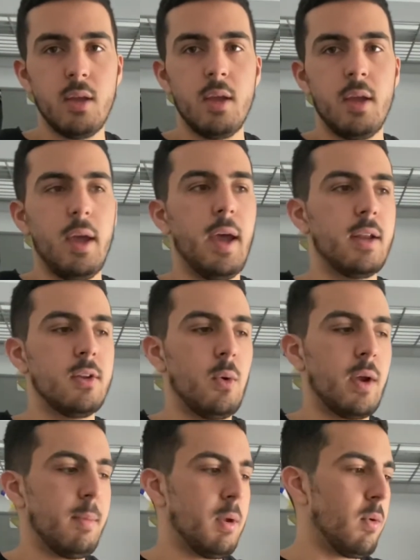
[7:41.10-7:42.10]
and don't
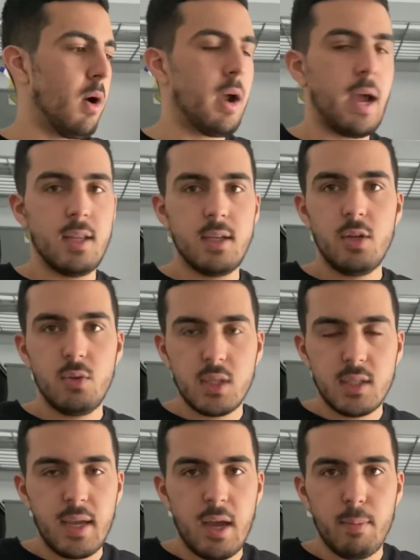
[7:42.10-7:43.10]
get me wrong, I did used to
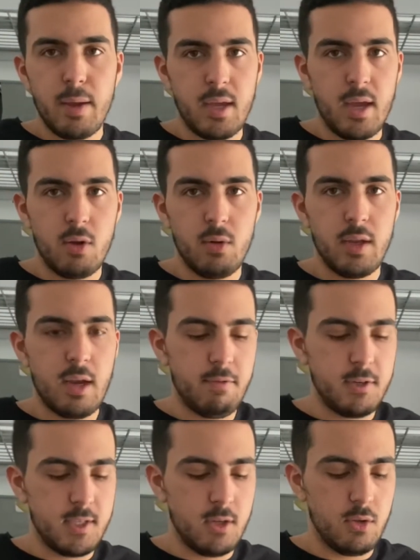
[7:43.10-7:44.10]
take out my gecko like every
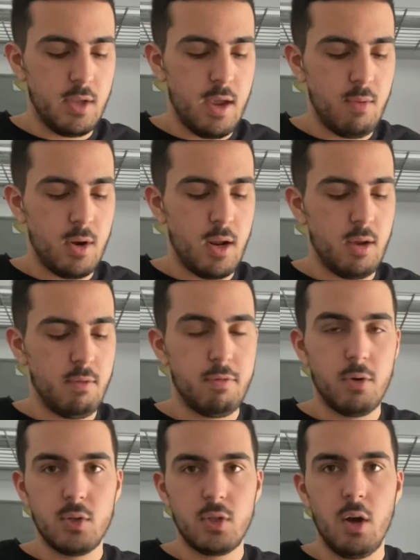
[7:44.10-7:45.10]
single day when I
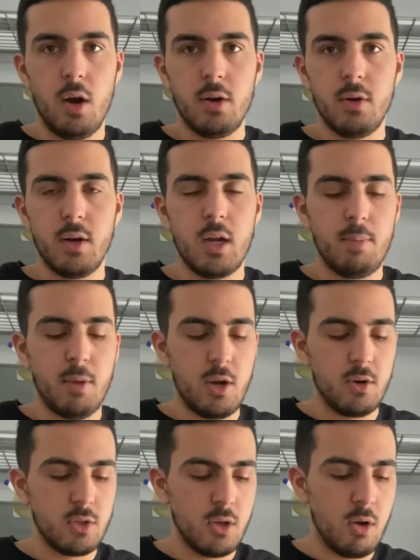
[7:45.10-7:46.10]
first got her a couple
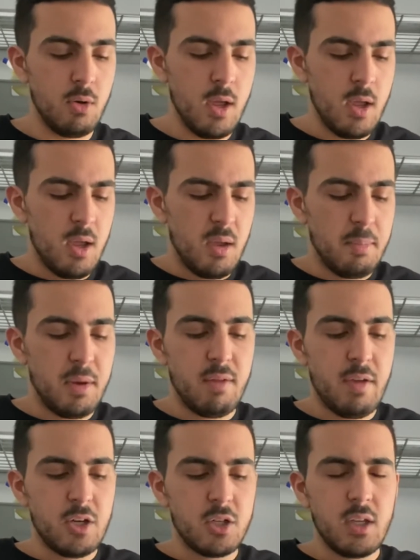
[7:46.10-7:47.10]
years ago. But
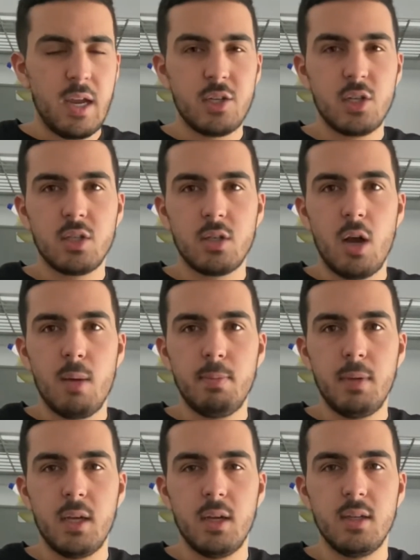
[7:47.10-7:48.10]
eventually I just stopped
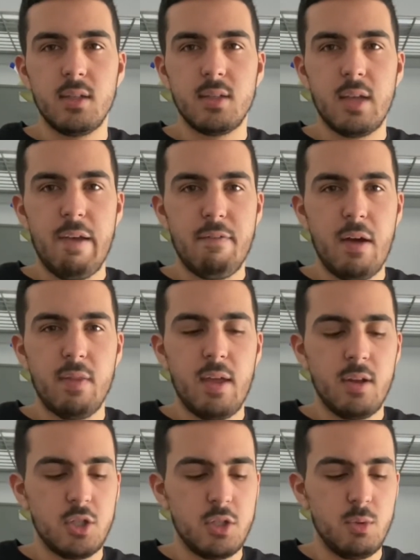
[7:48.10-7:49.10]
because I found
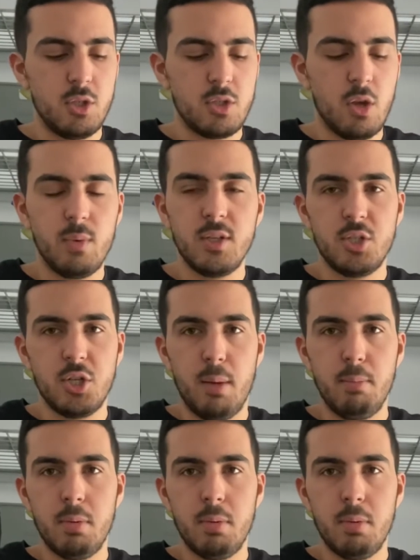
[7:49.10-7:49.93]
that she would just always jump